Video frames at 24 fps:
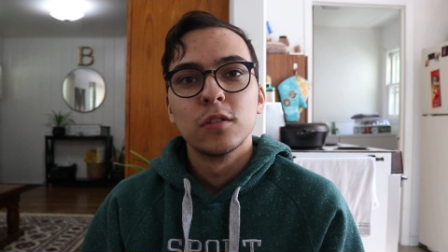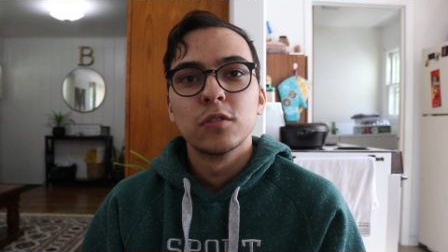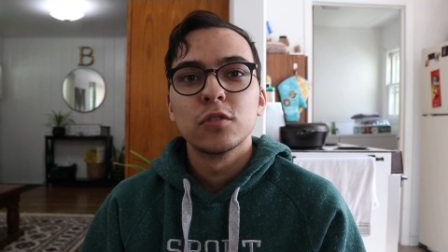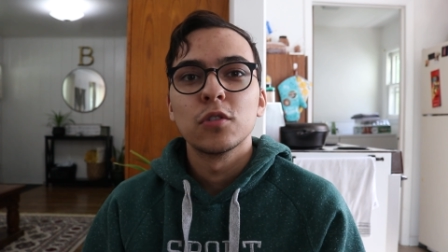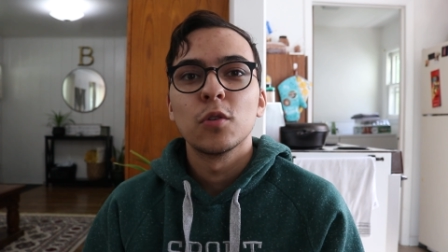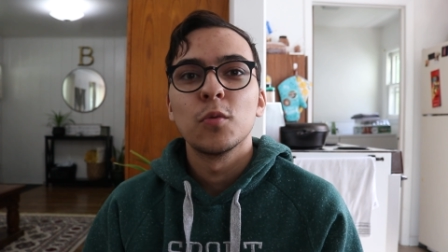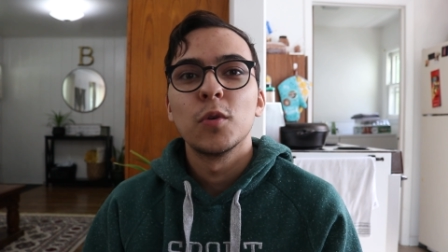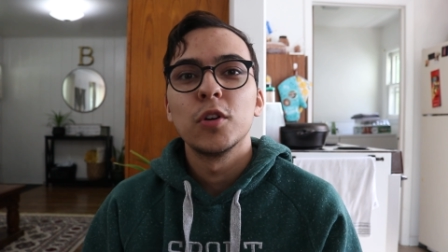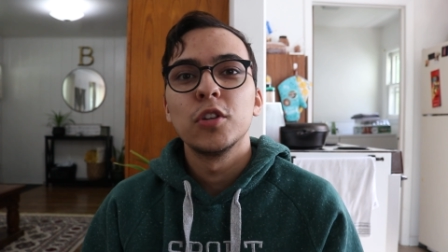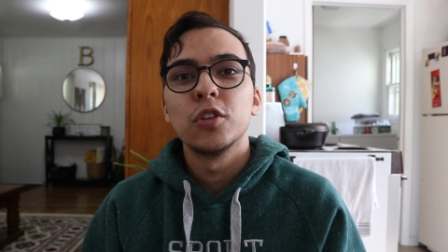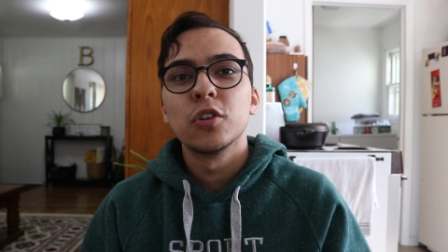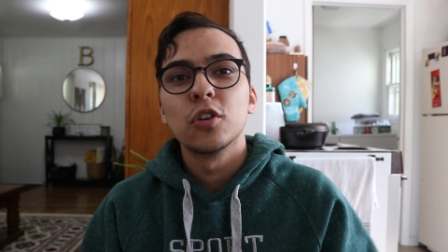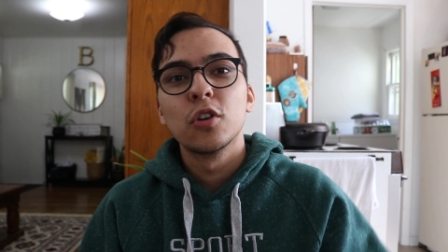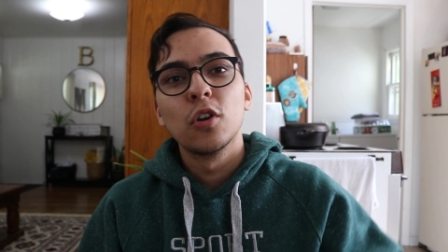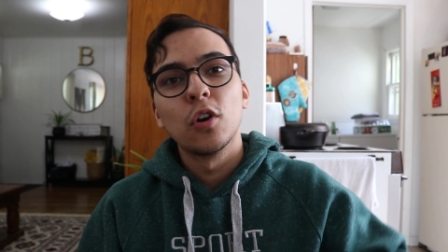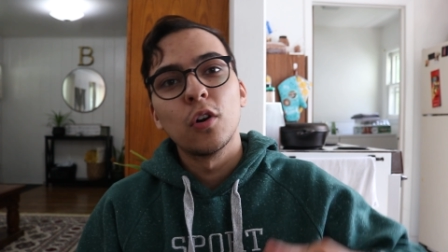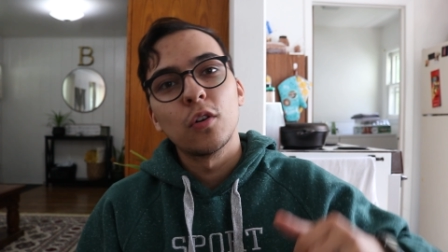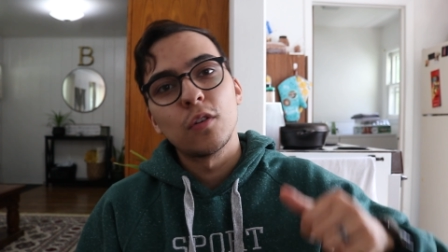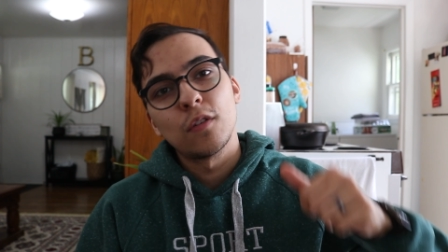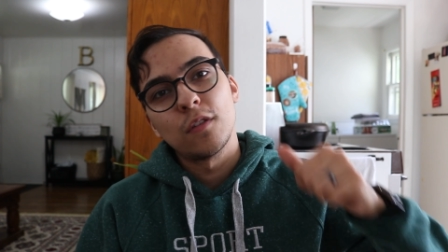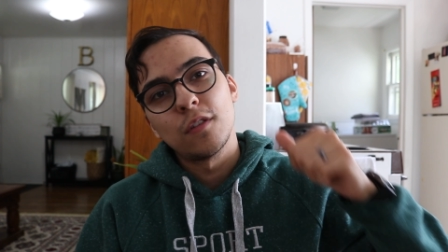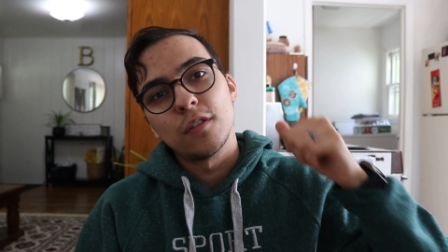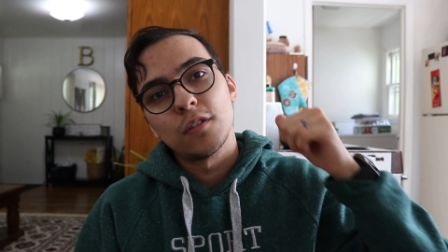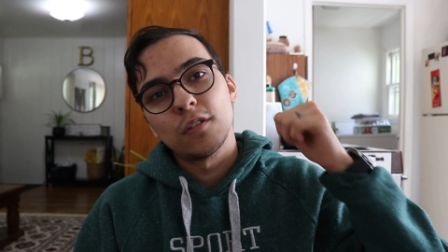So when you
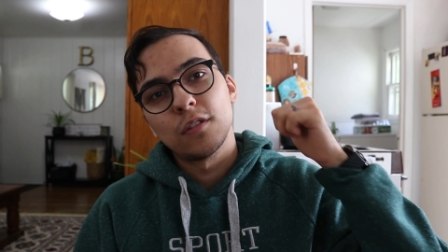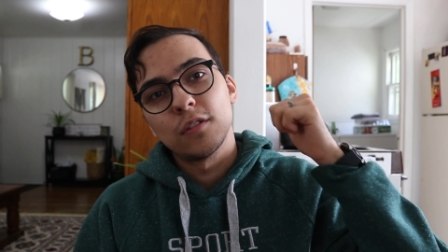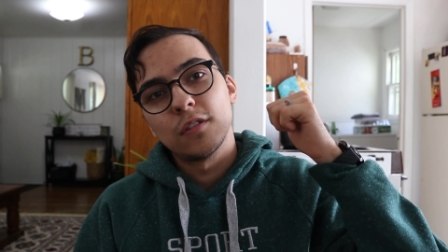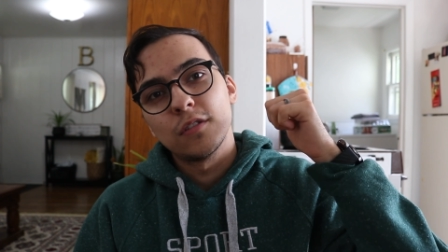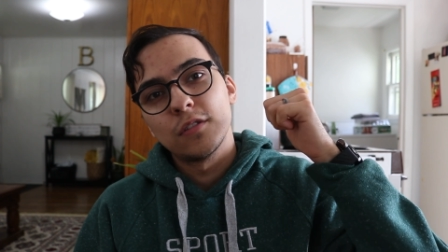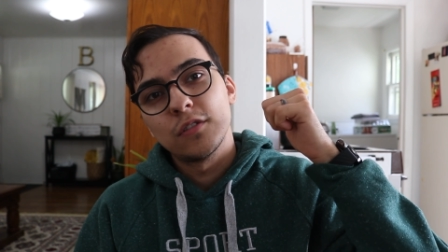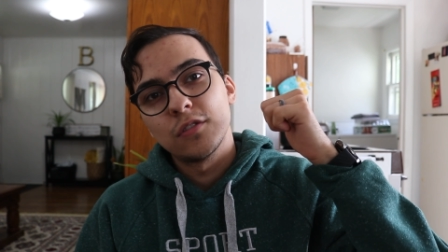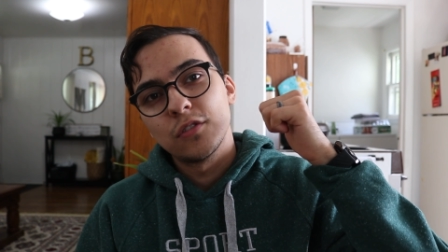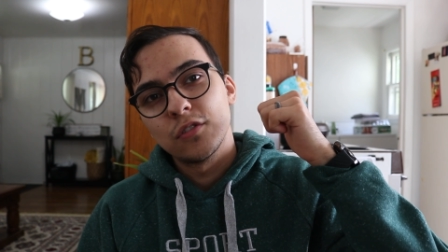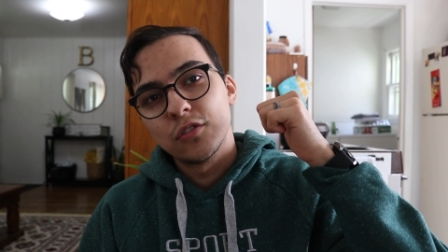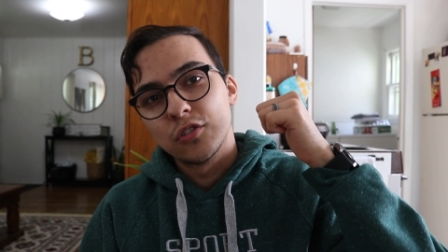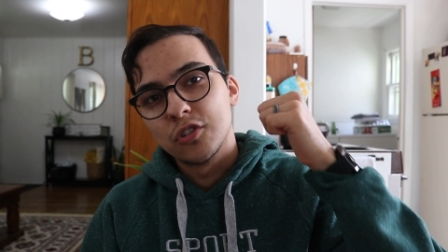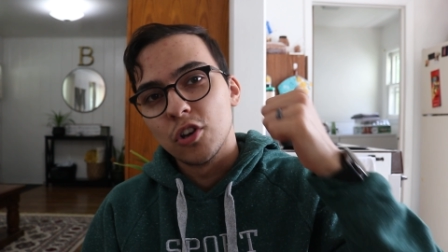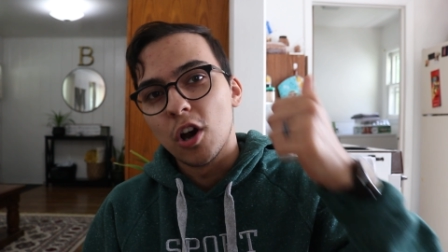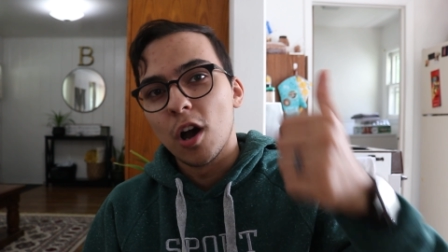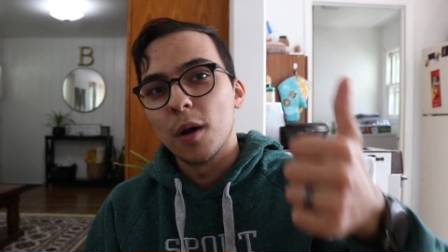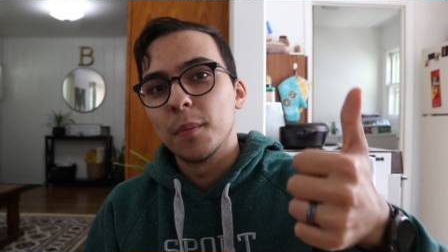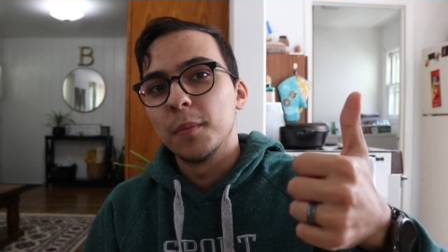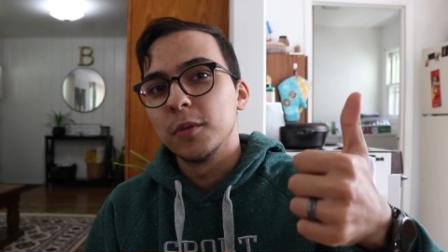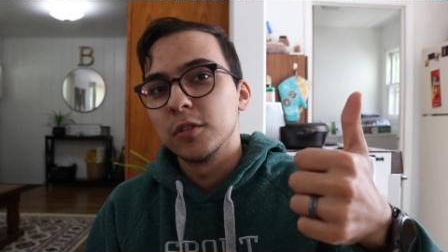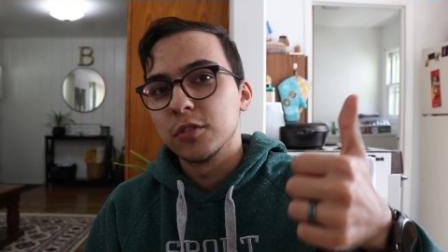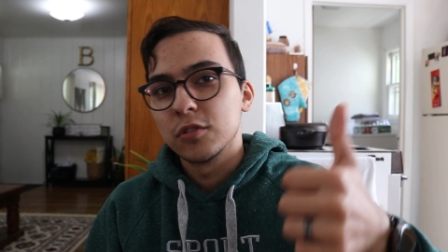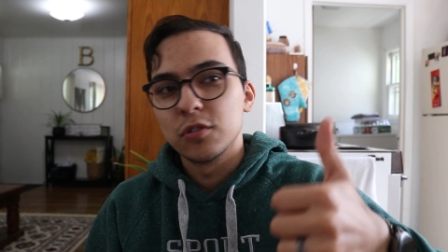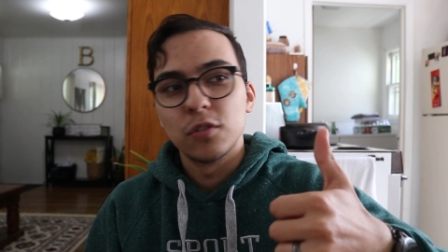go to the
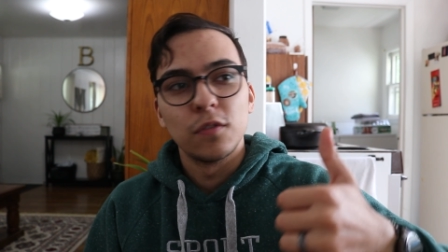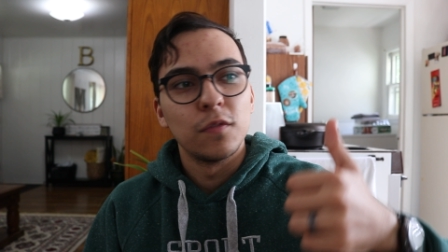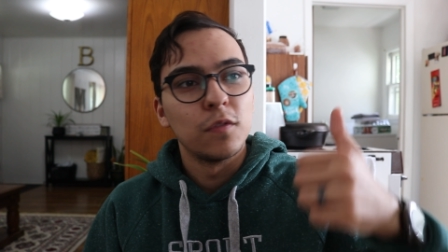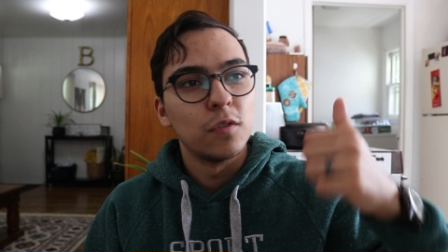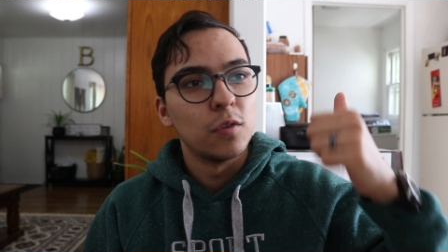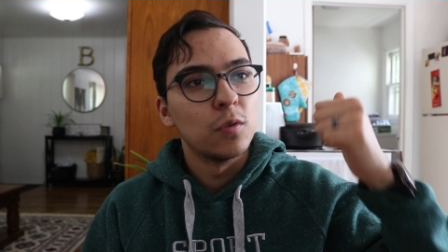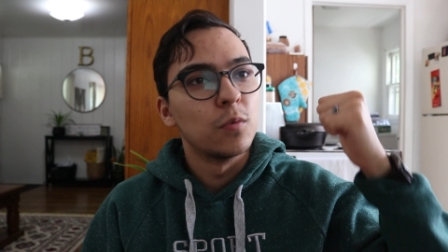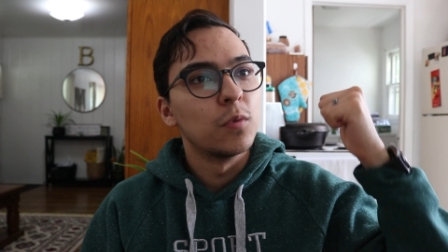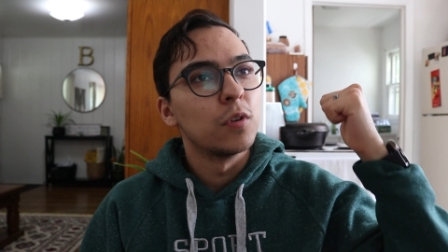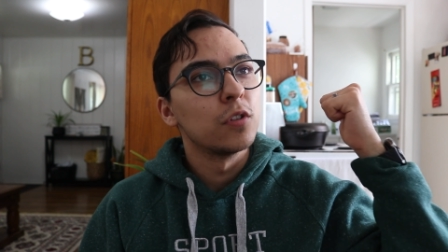job interview,